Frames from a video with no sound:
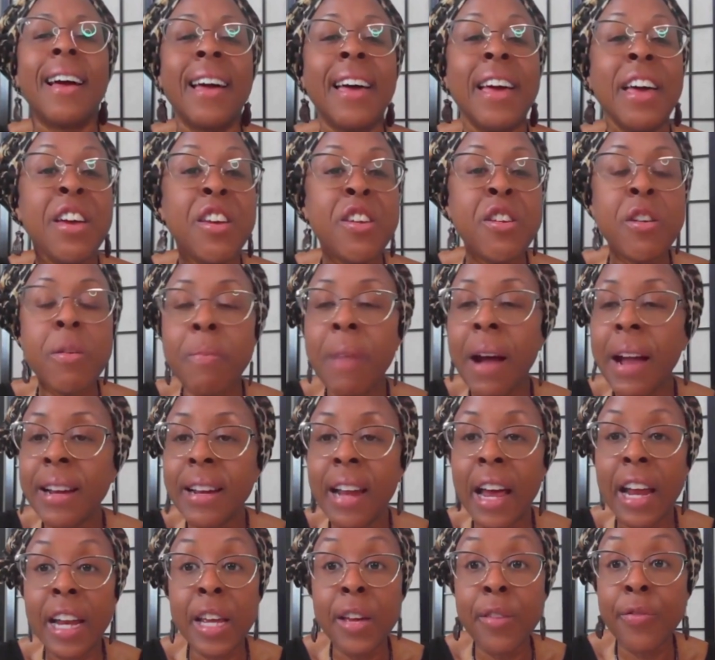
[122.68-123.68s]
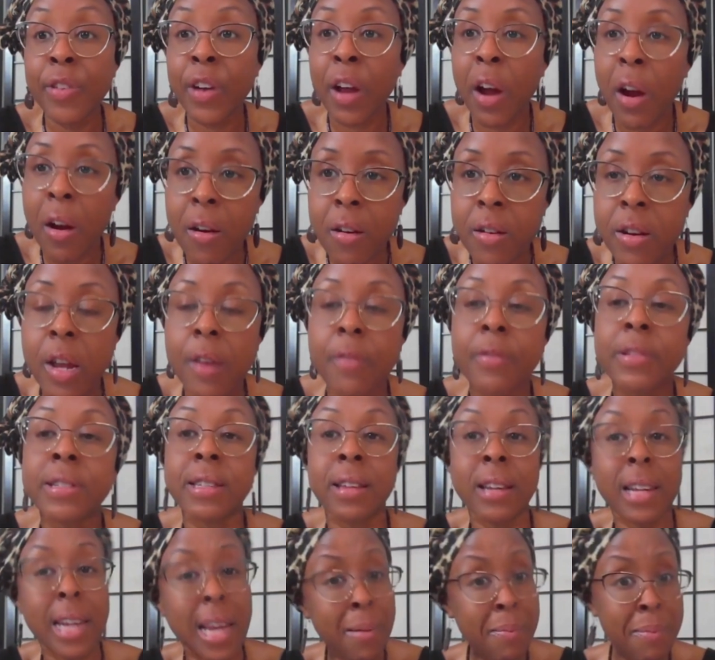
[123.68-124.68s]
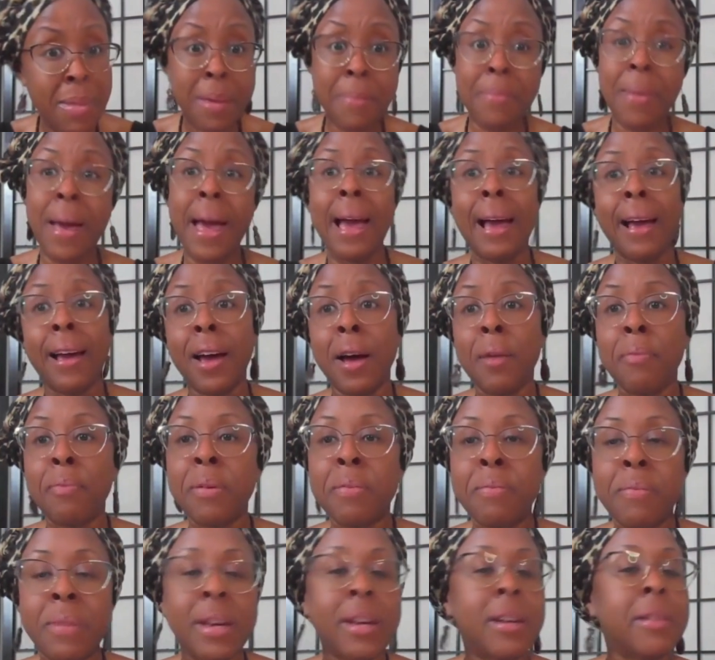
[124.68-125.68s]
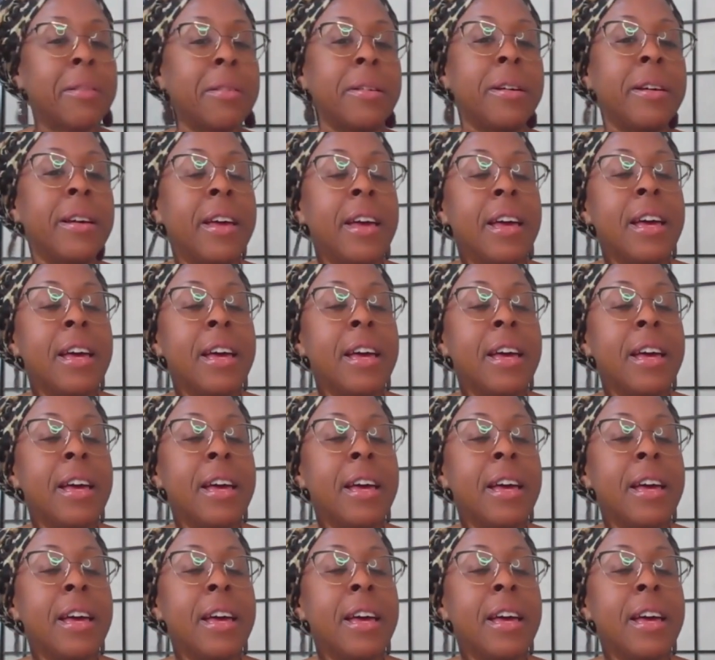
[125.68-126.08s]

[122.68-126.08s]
You might not even heard of it. So let me back up a minute.